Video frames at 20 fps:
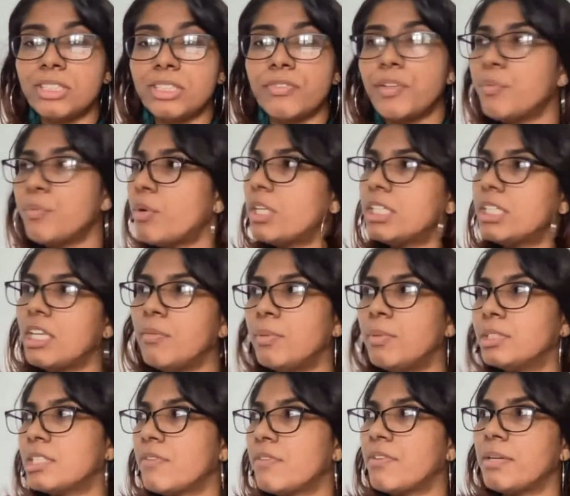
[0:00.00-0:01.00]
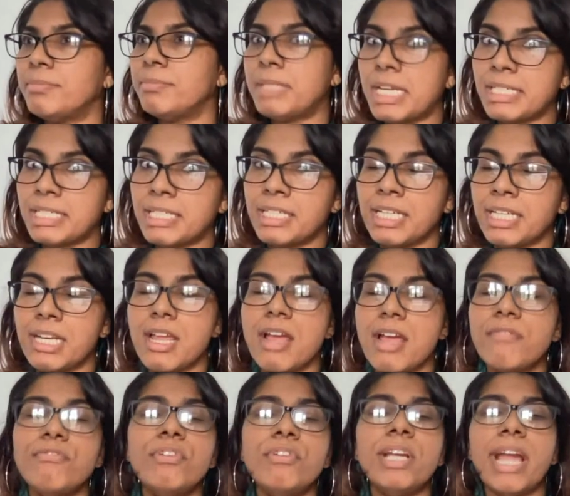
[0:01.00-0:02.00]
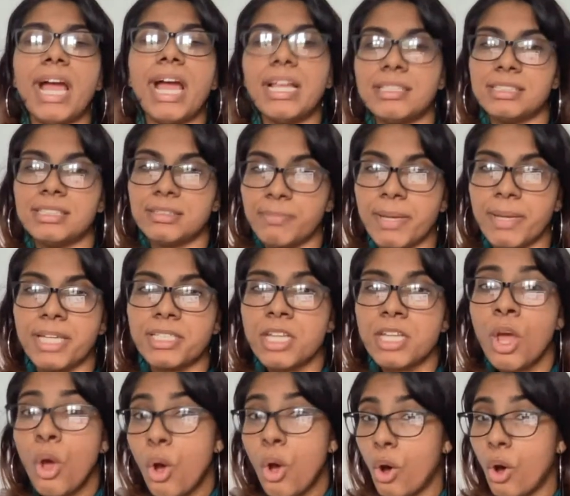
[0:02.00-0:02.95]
So if you want to keep yourself updated in every aspect,